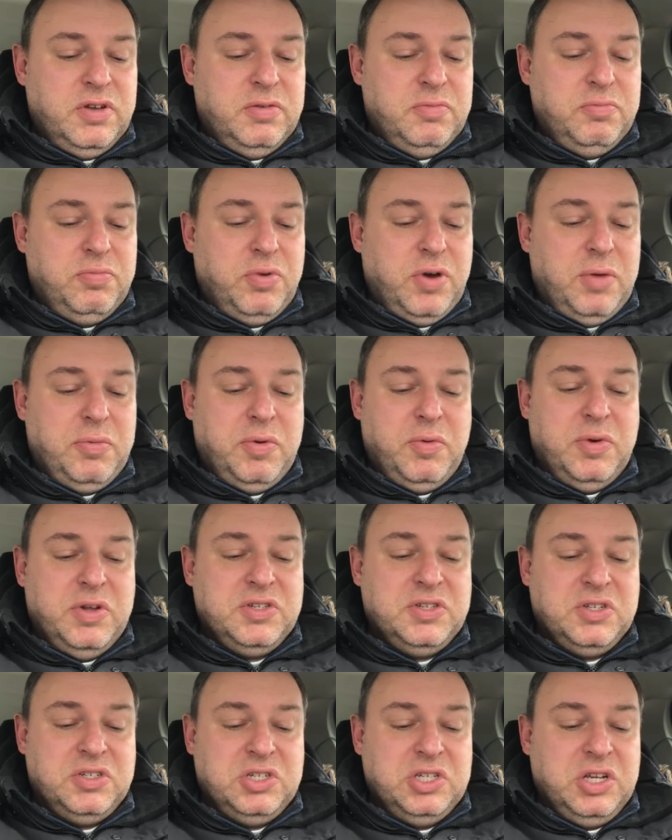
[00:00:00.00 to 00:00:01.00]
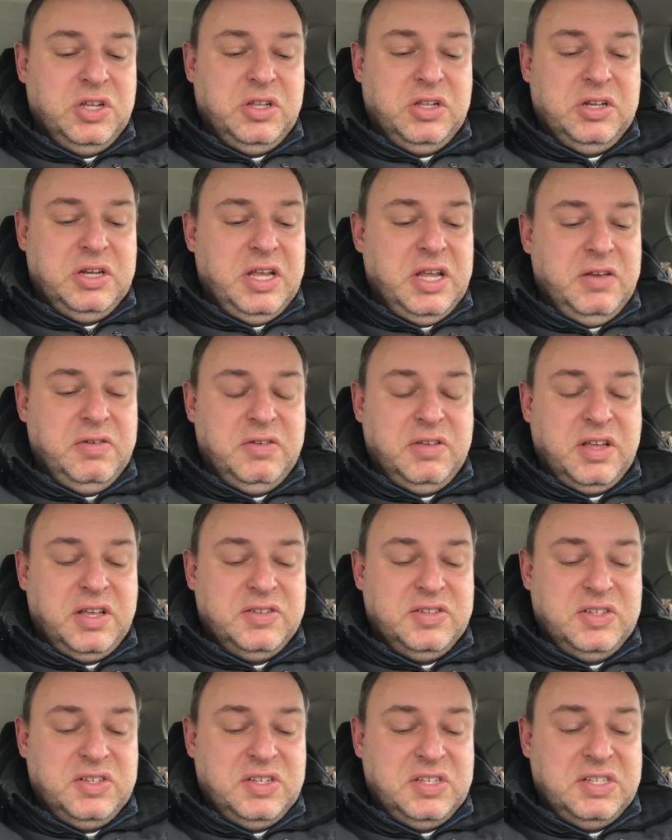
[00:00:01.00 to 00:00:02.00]
Probably one's agility
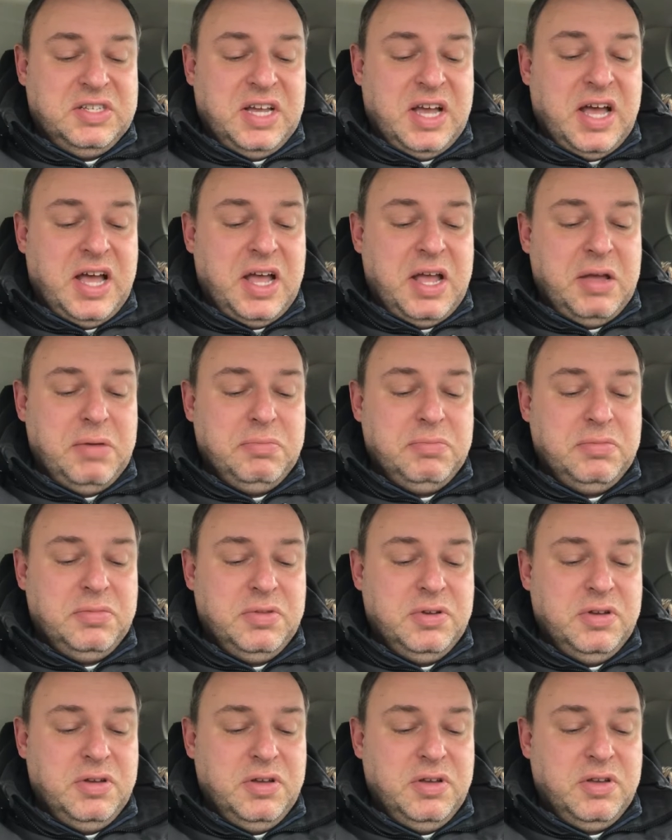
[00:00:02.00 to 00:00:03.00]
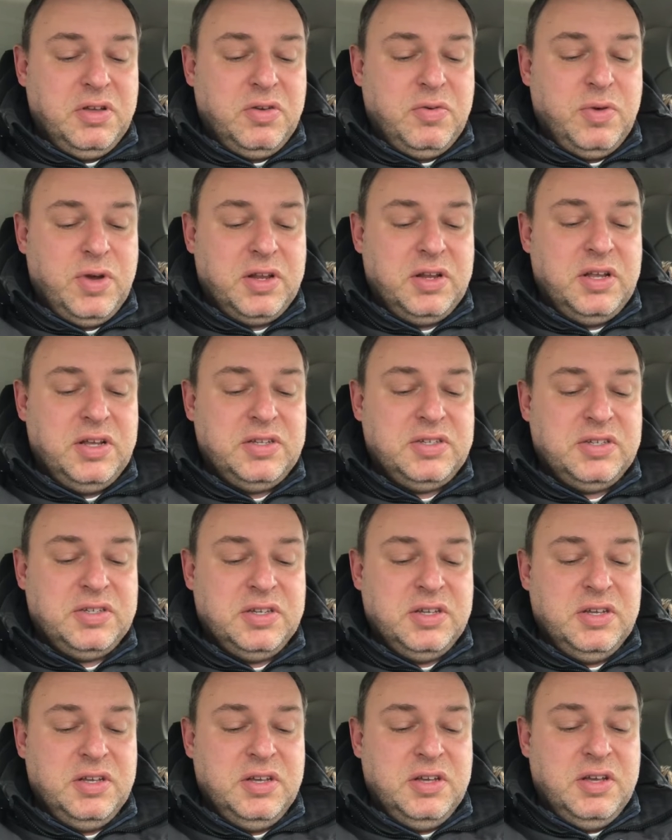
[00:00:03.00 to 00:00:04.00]
because of the time,
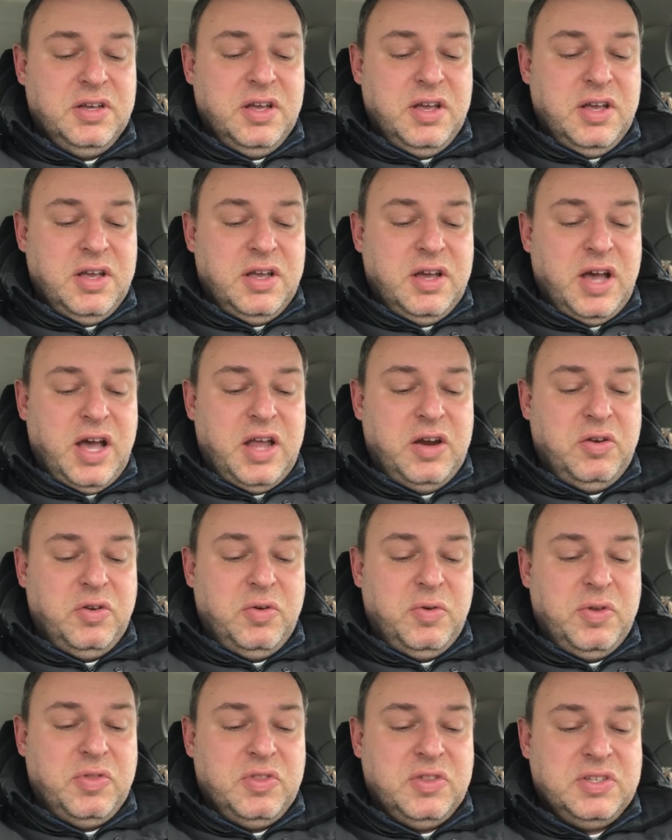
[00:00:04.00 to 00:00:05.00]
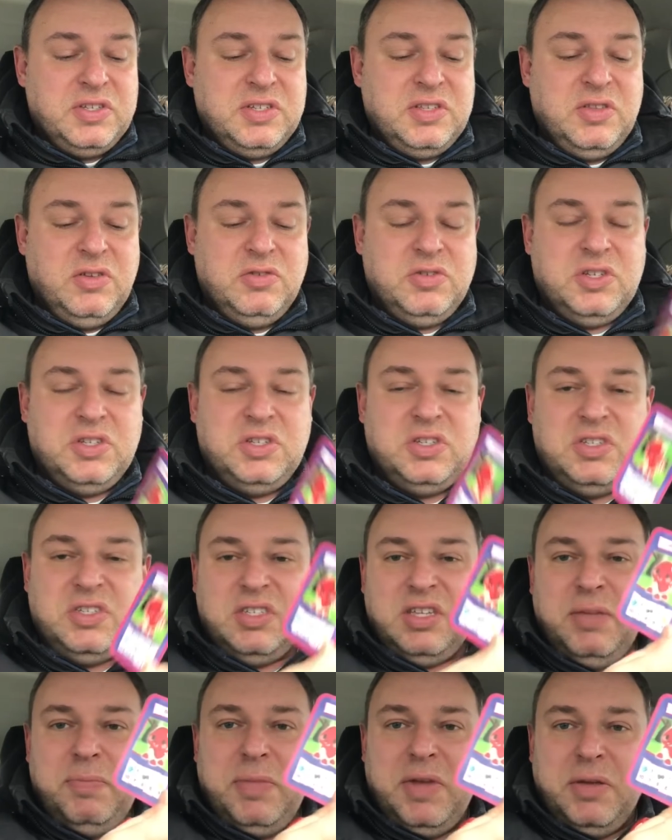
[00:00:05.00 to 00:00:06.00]
quickness. I don't know what this. There's a
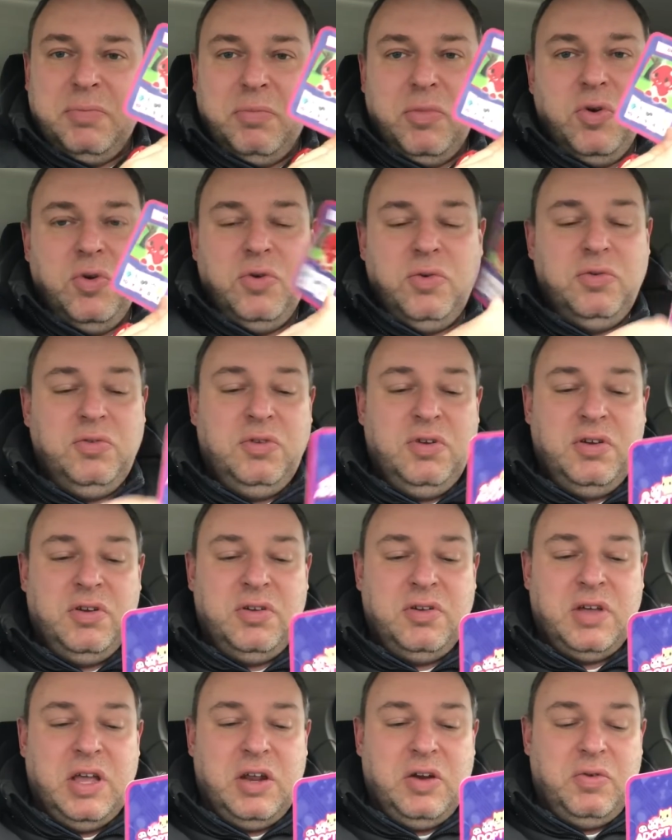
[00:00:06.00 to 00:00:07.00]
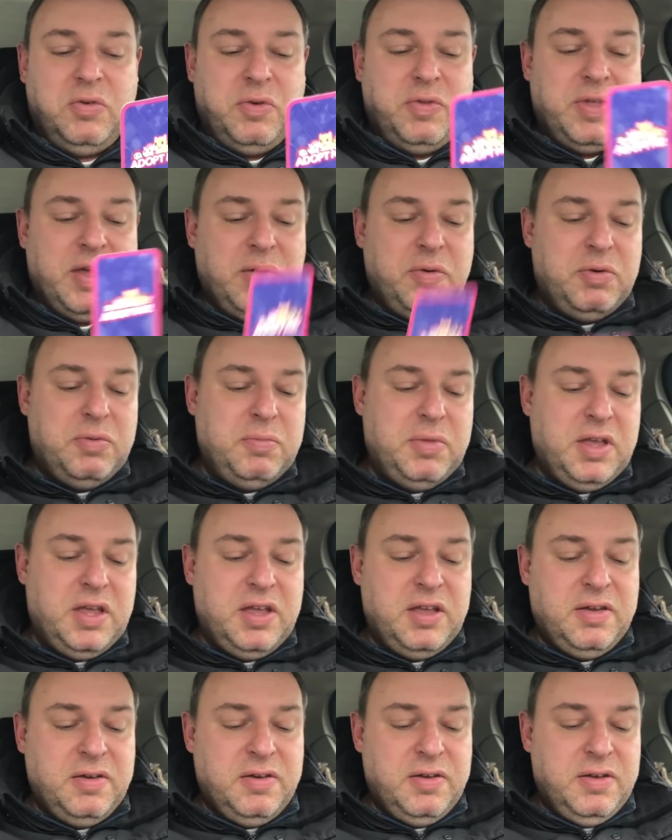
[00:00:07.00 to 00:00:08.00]
sleeping moon. I don't know what that would
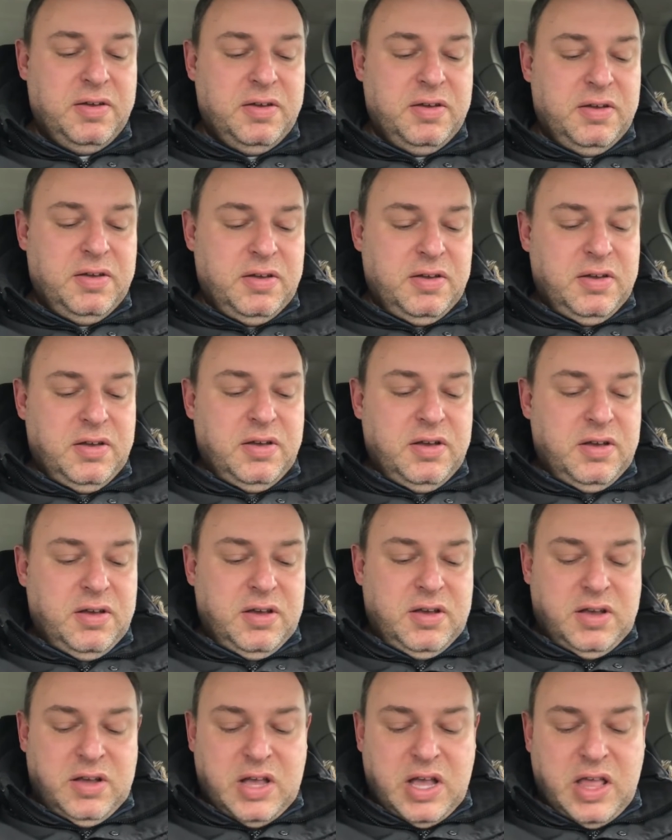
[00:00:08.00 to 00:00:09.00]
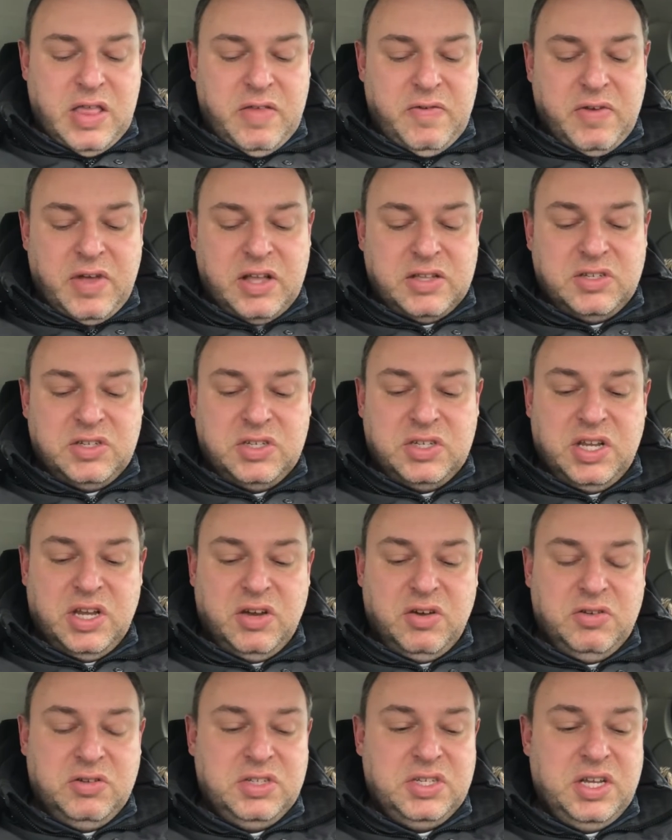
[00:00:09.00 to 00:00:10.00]
be. And then we got
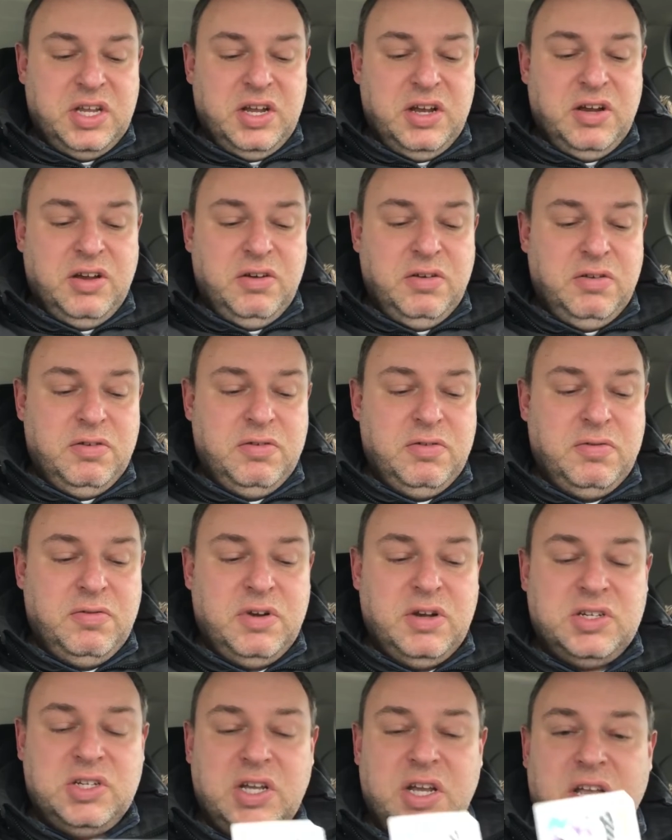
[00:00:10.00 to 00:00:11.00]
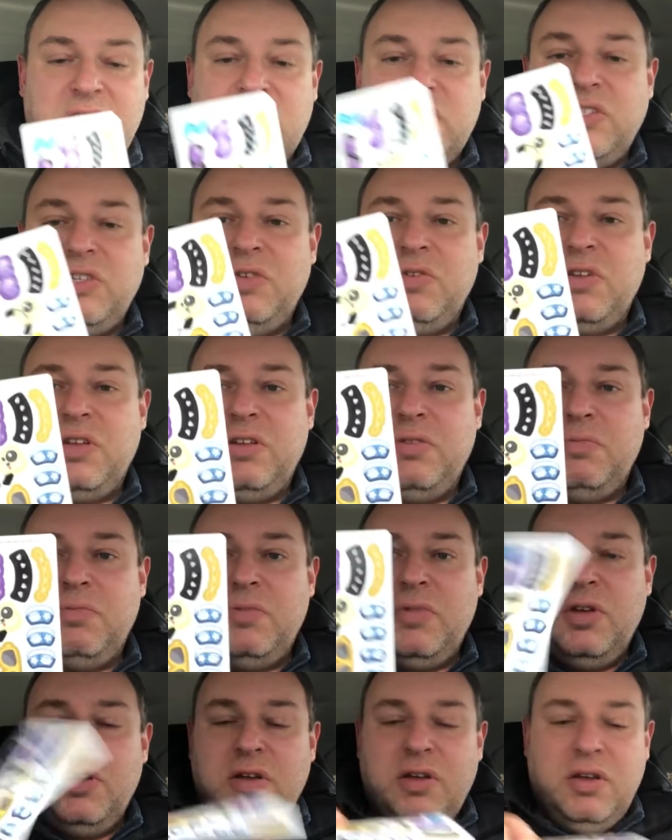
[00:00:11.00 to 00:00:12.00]
stickers here, which I guess you can
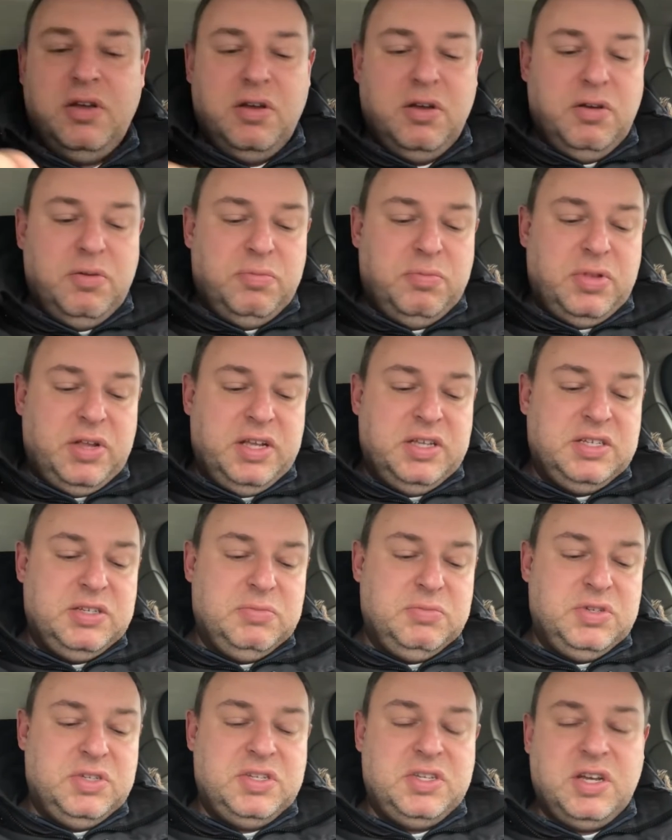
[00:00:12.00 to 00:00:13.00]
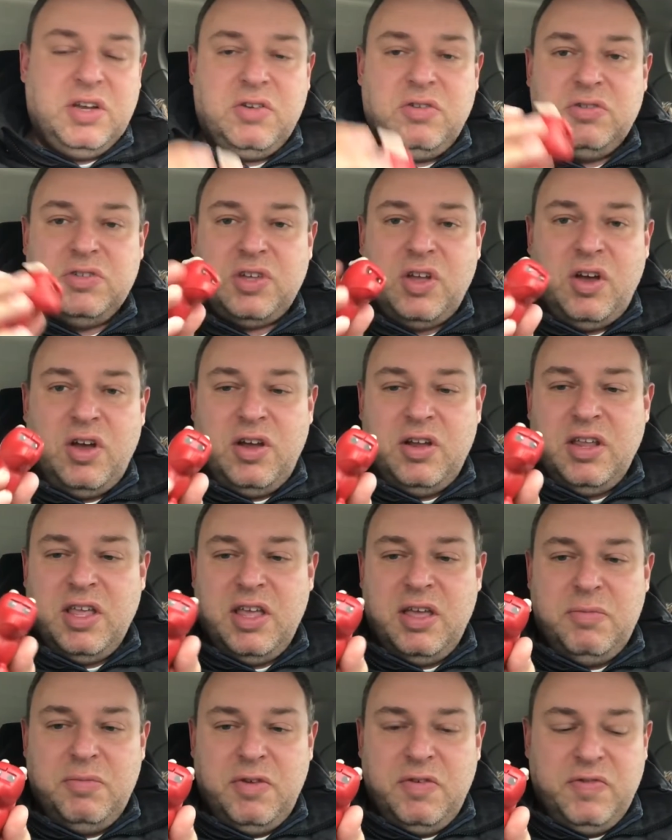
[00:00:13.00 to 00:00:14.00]
place some stickers on
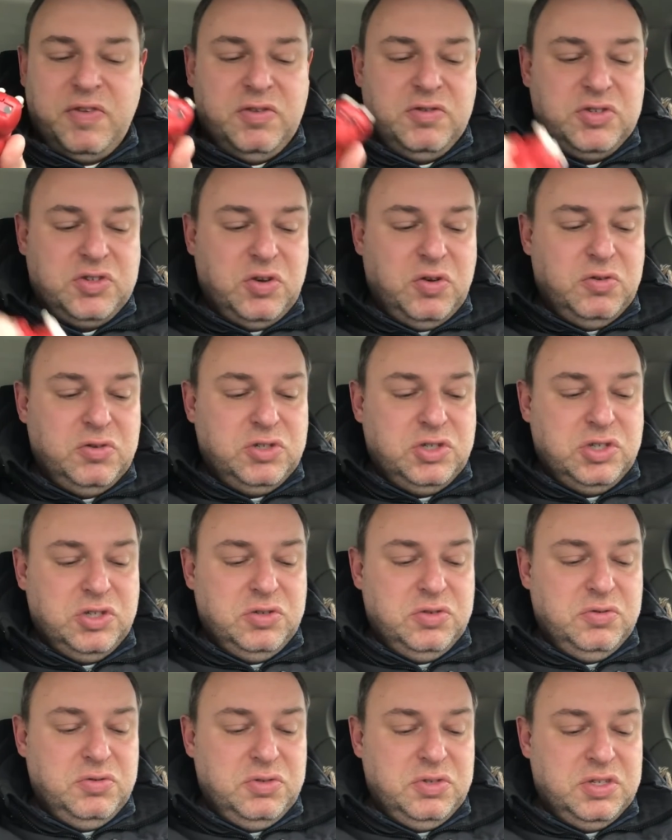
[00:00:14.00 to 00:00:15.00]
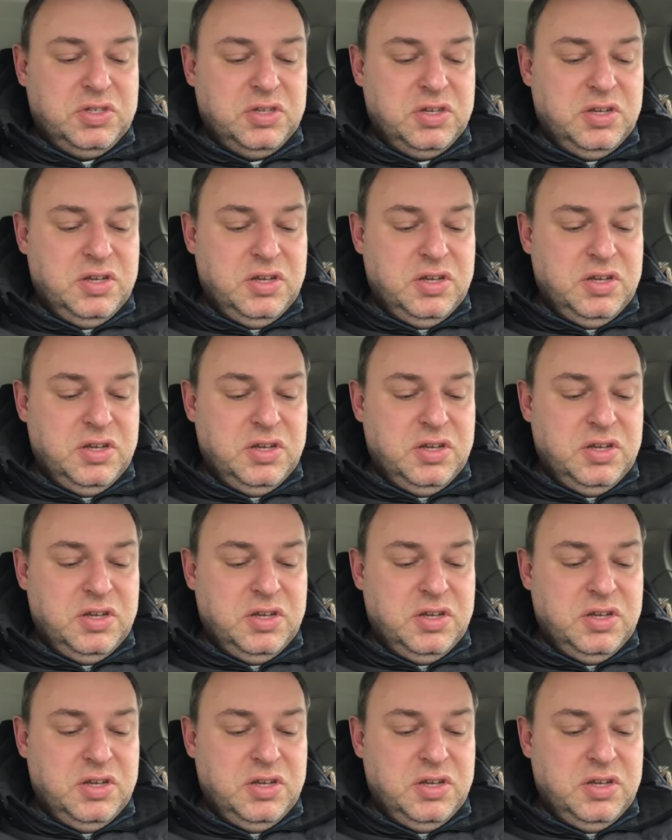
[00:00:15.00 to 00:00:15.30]
him if you so choose.